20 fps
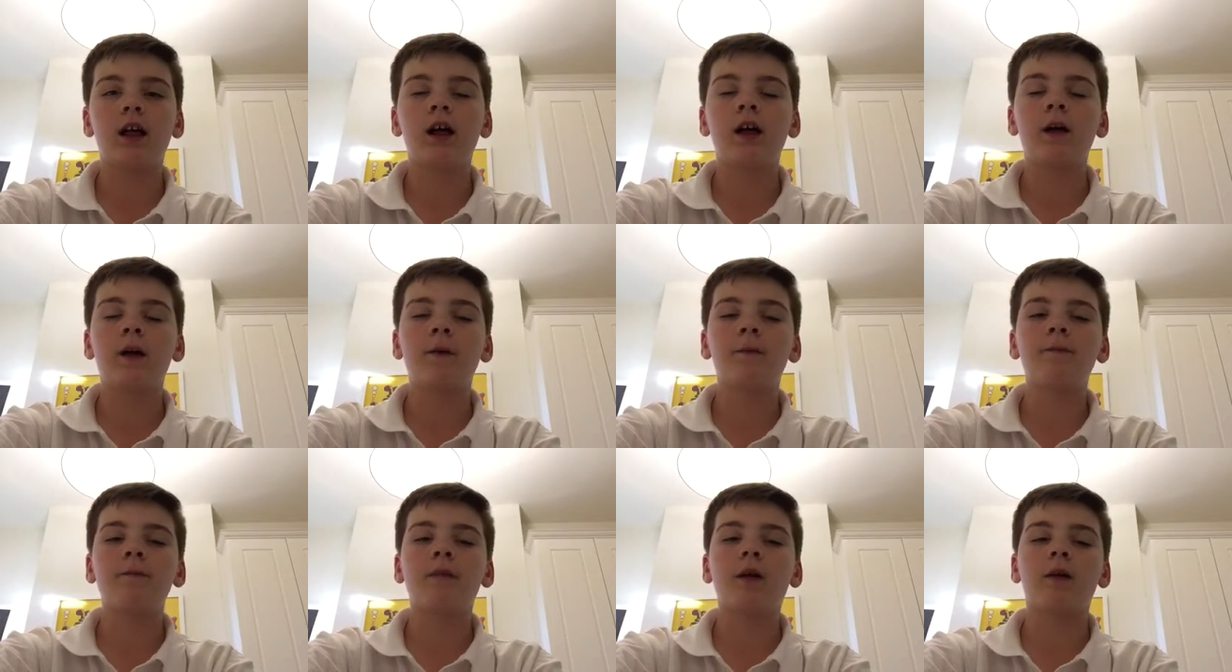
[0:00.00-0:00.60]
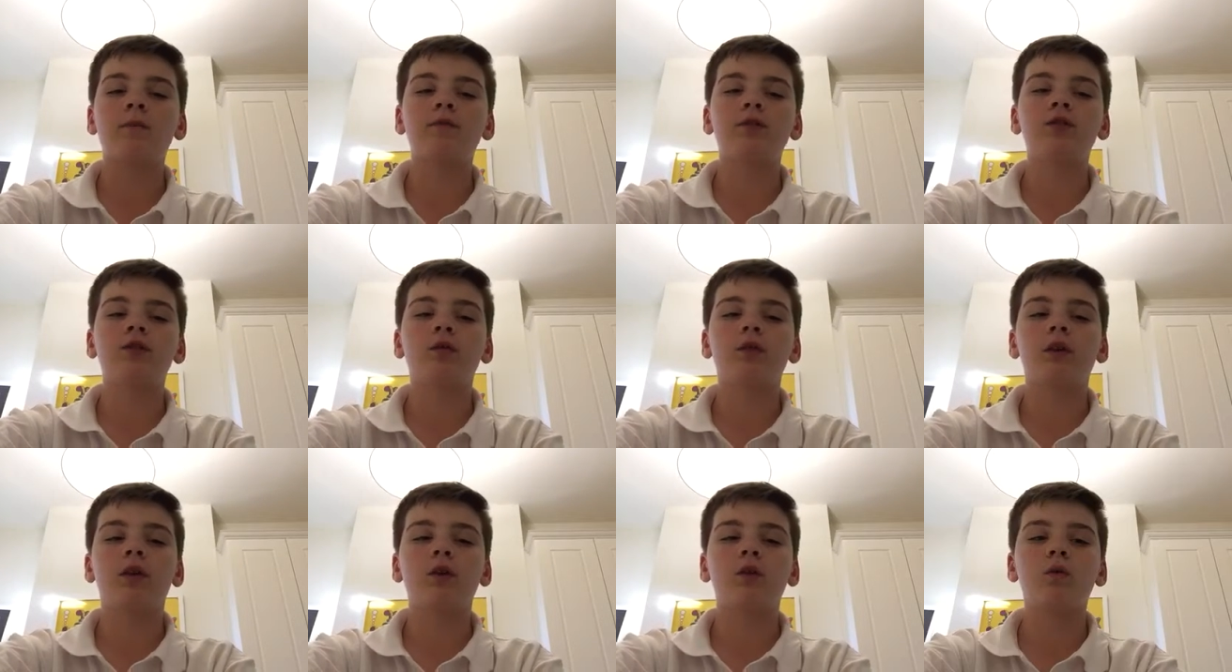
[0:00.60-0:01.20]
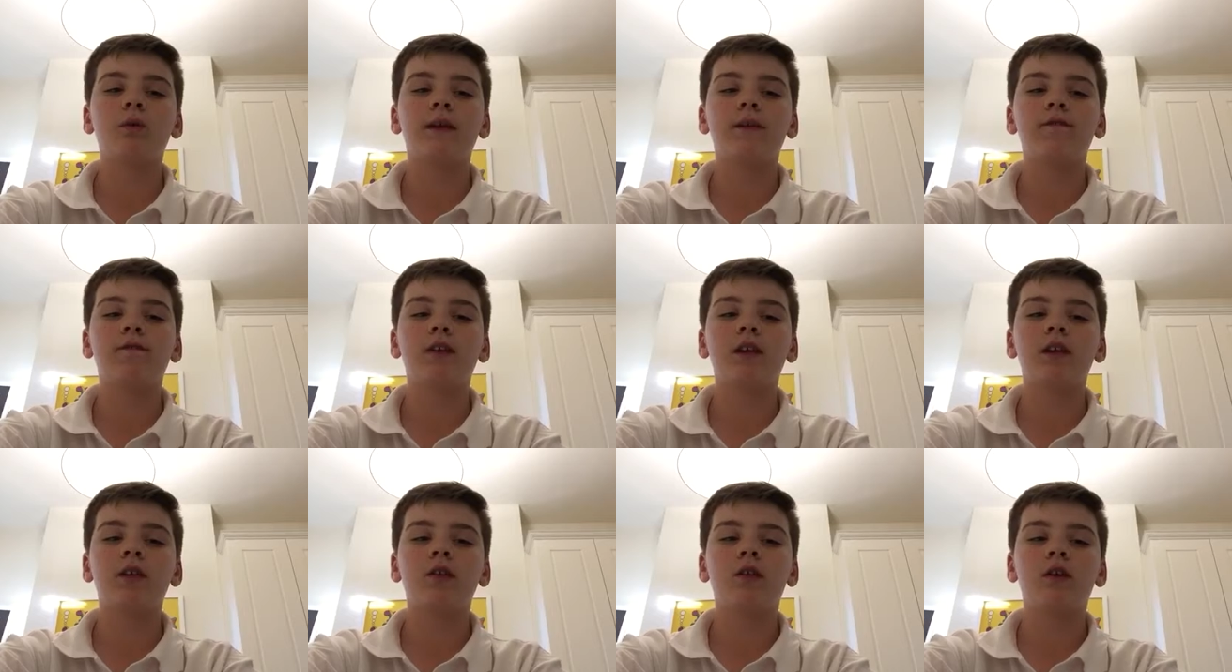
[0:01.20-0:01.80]
um, I'm just doing a quick
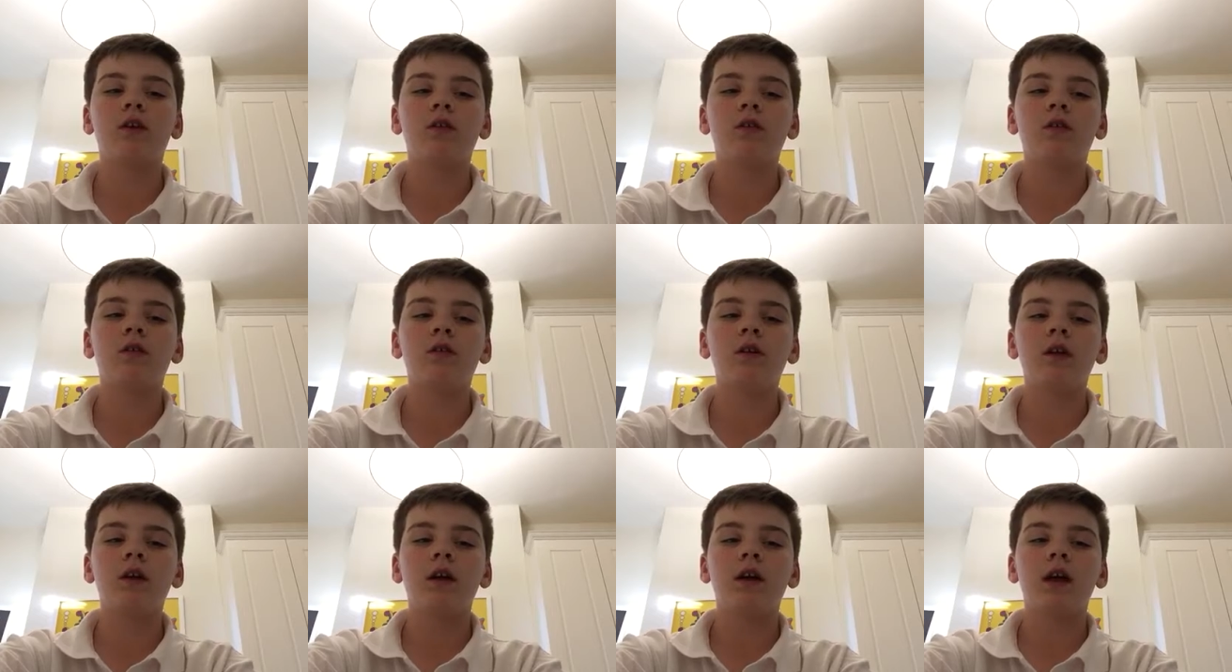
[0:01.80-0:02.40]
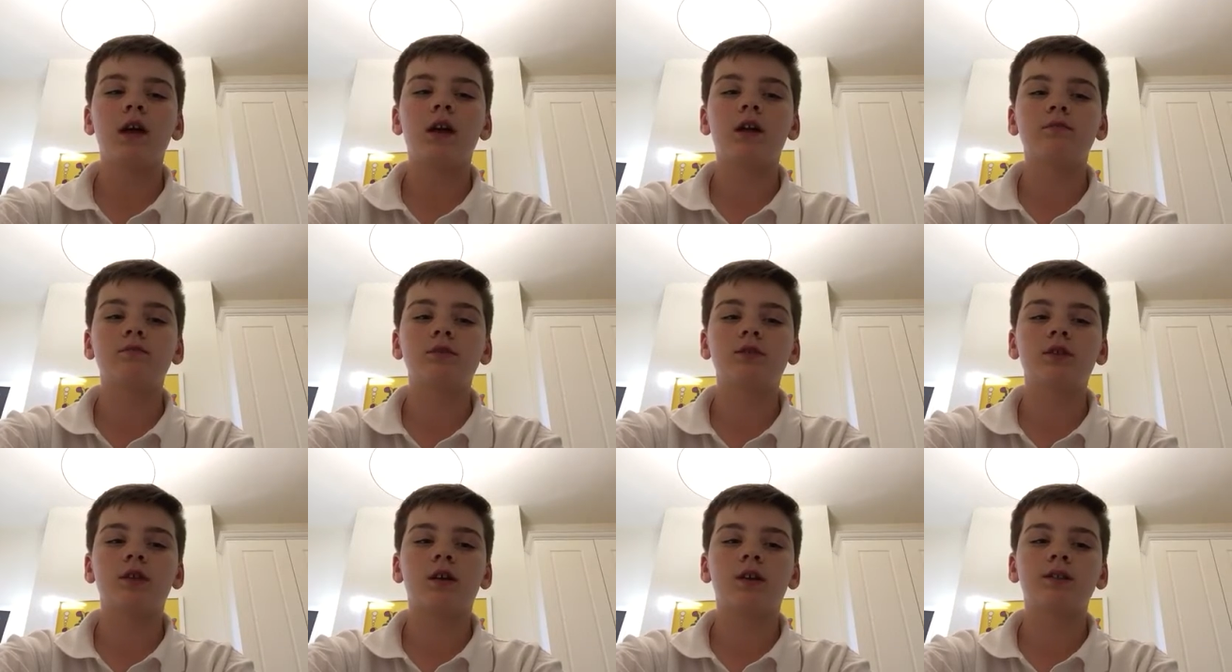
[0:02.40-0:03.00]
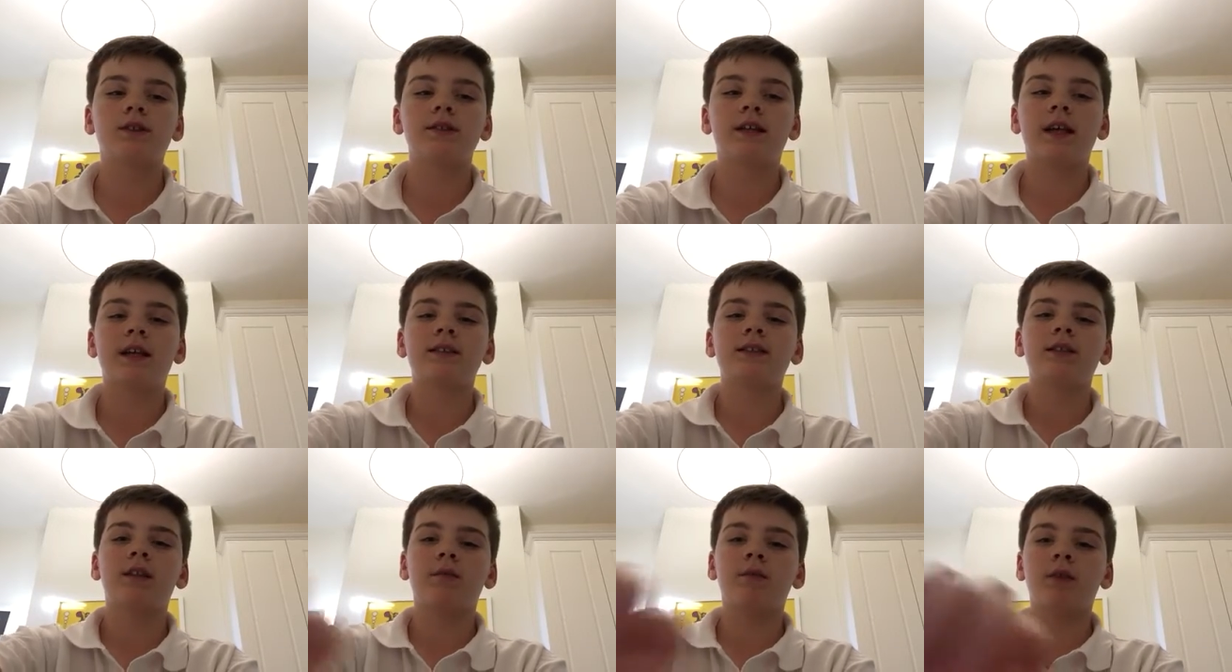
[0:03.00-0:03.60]
video and I'm just gonna
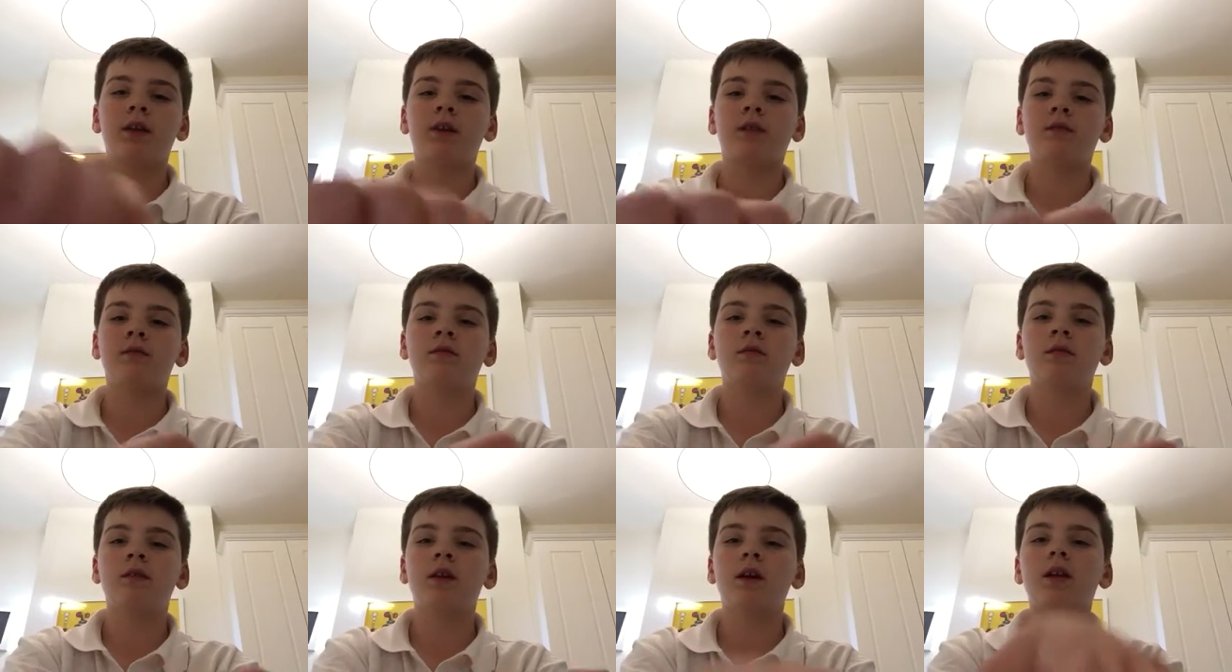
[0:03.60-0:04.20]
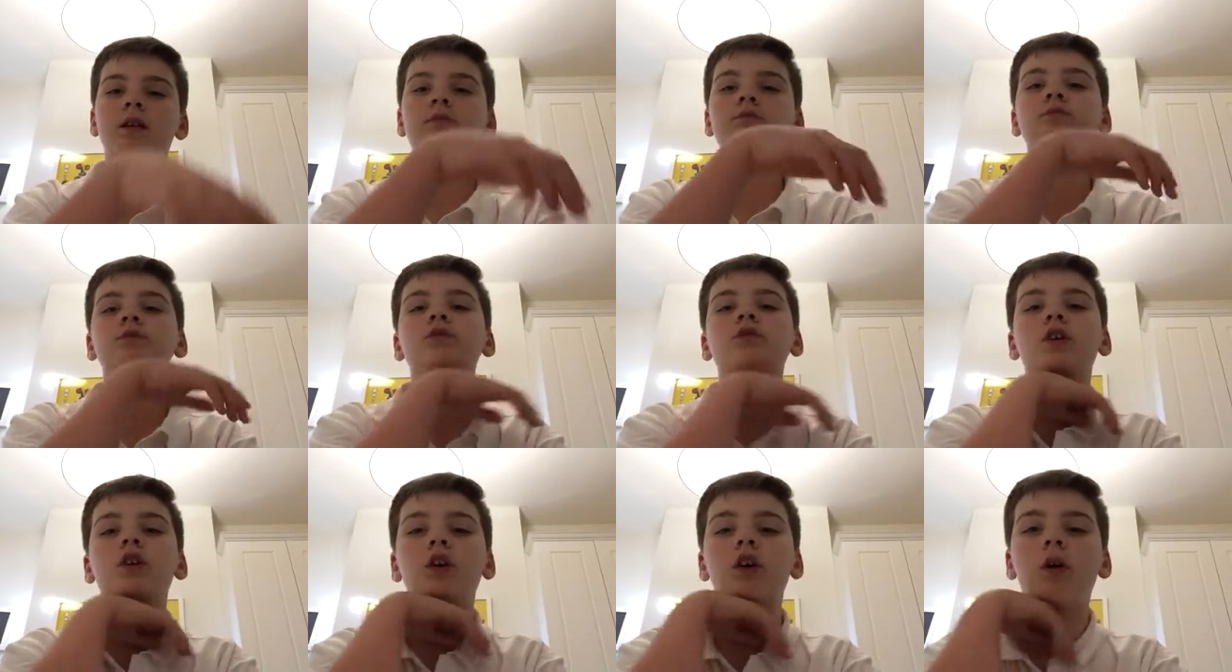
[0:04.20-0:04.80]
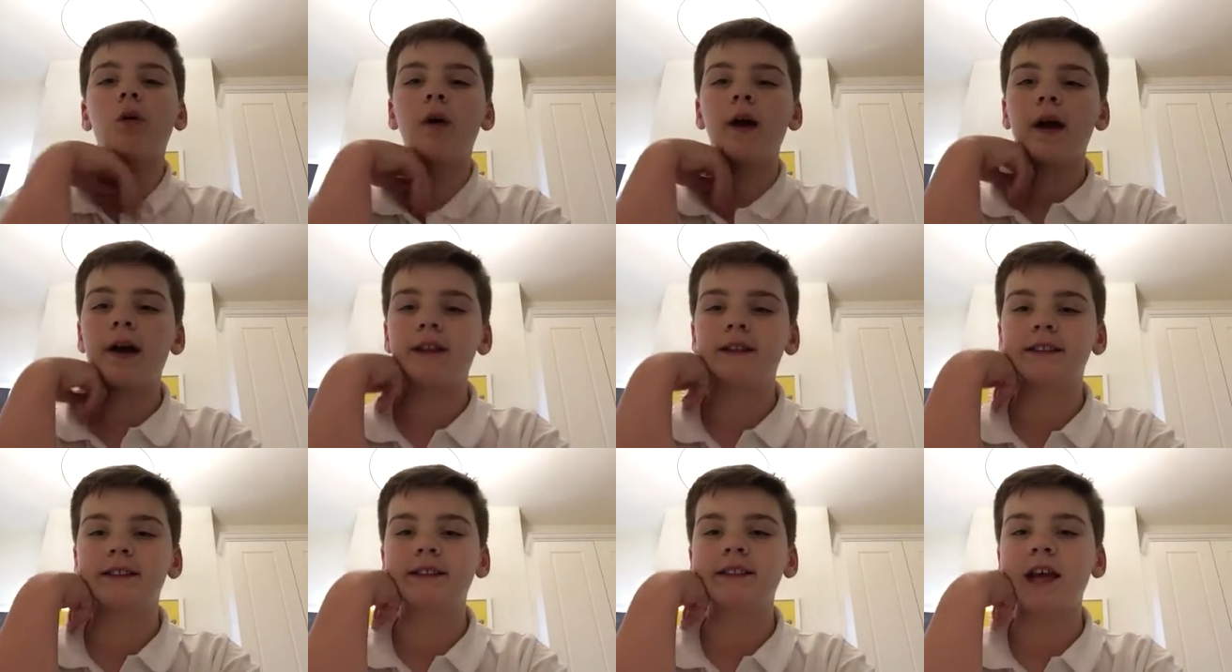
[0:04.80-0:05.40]
say something and I'm just gonna go
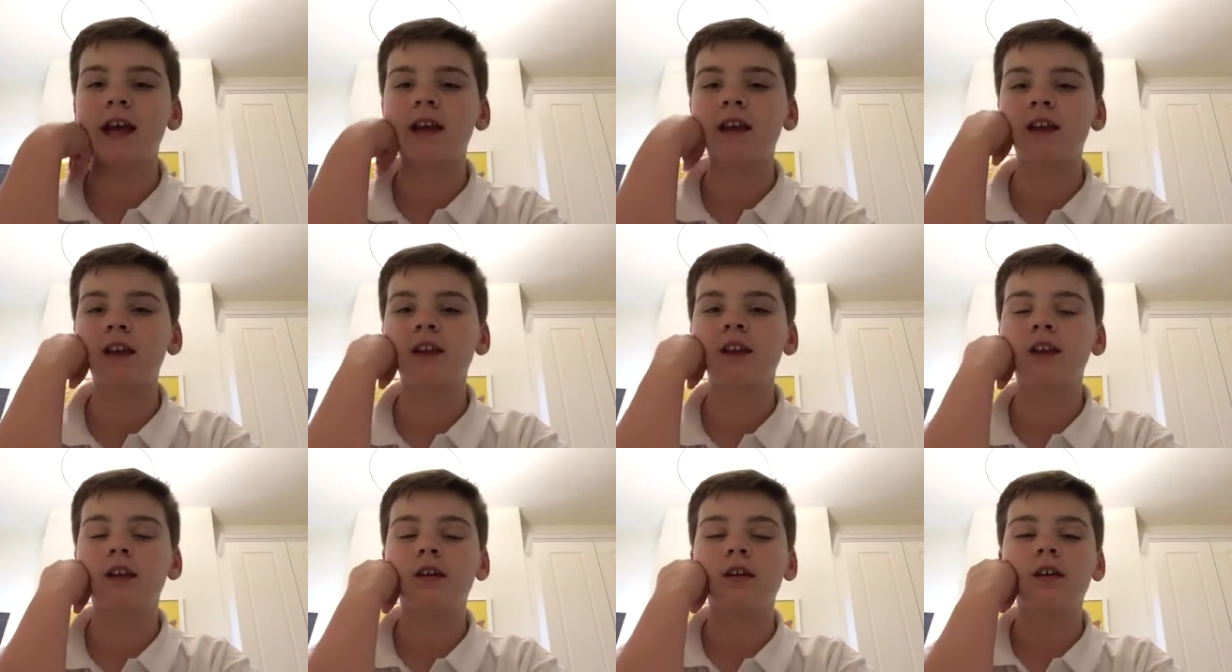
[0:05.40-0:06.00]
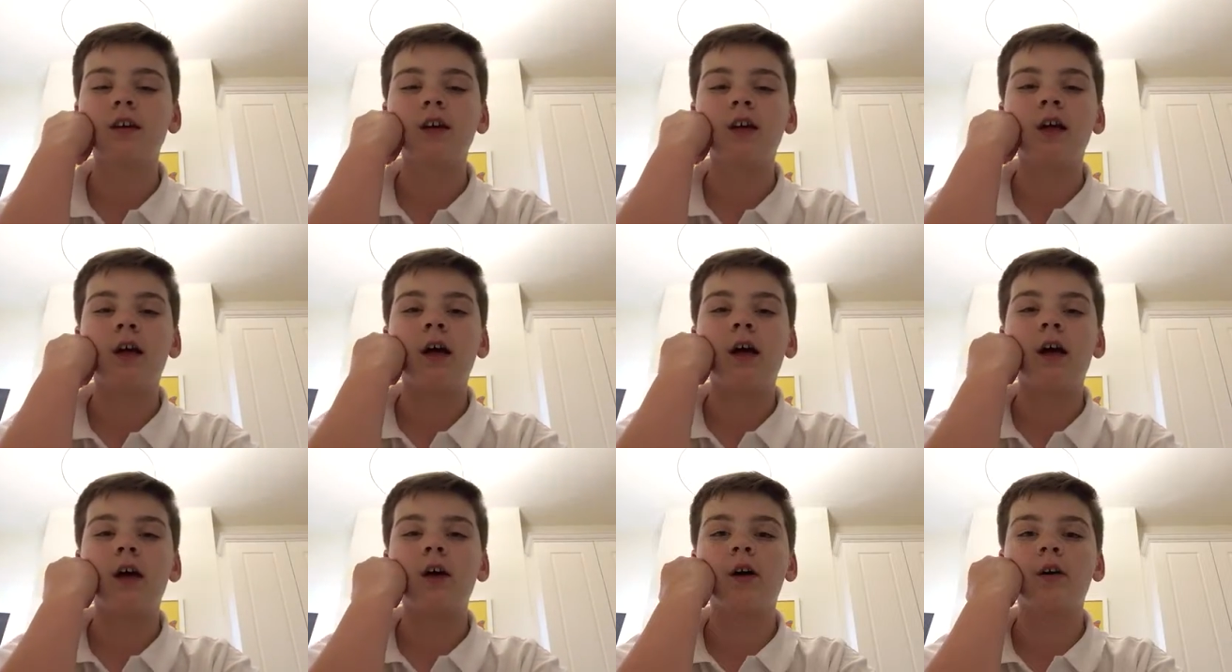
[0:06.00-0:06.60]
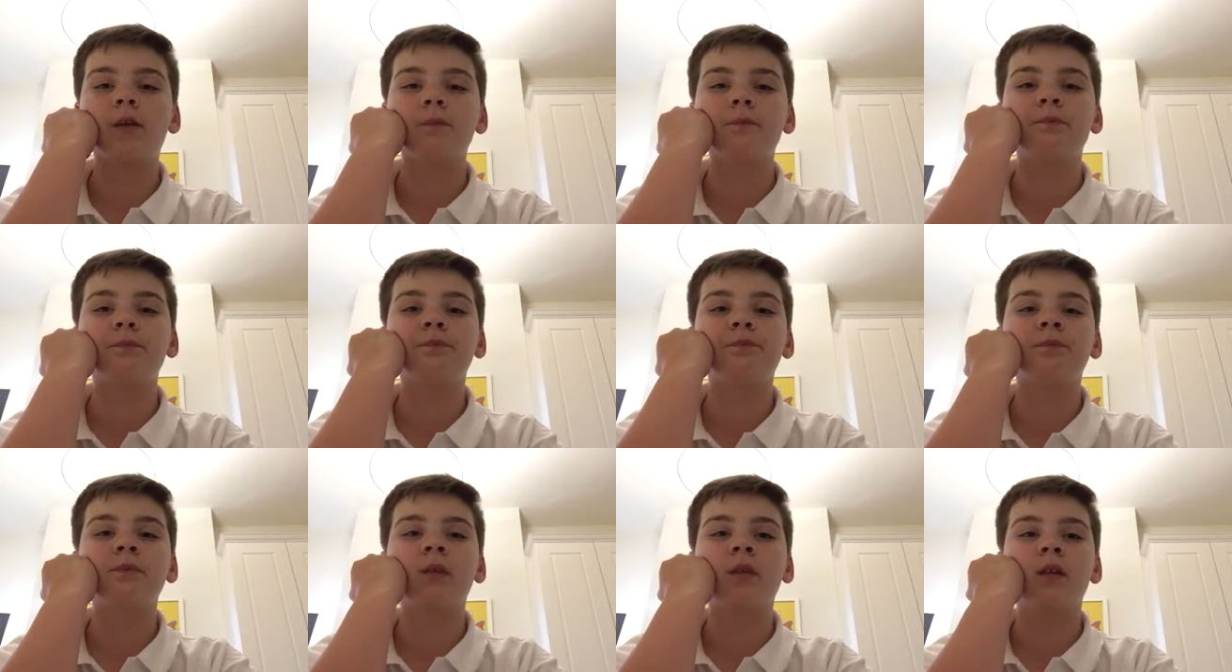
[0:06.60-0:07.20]
ahead and say it
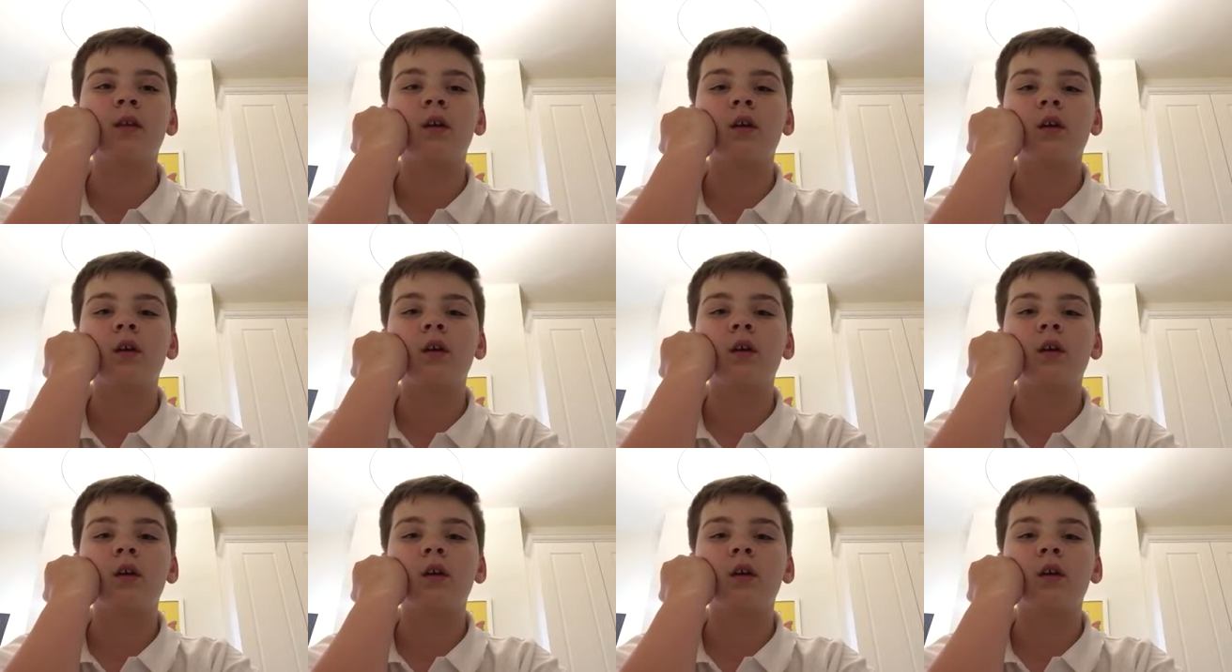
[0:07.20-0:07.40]
um,